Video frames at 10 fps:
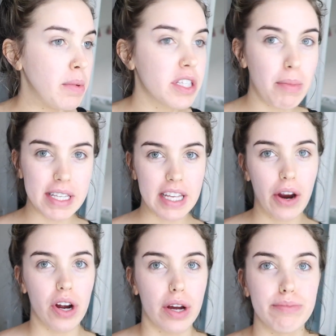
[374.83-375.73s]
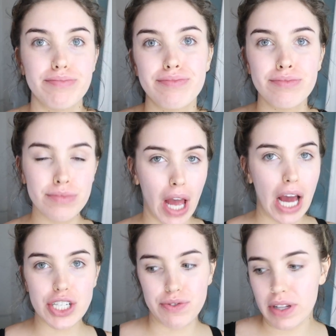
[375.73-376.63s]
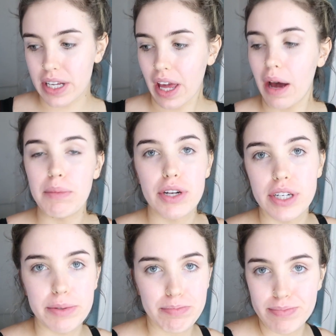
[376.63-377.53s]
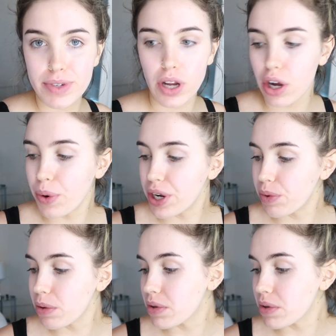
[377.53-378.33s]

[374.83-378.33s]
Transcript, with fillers: maybe some mascara. I just feel like it. I'm literally not going anywhere,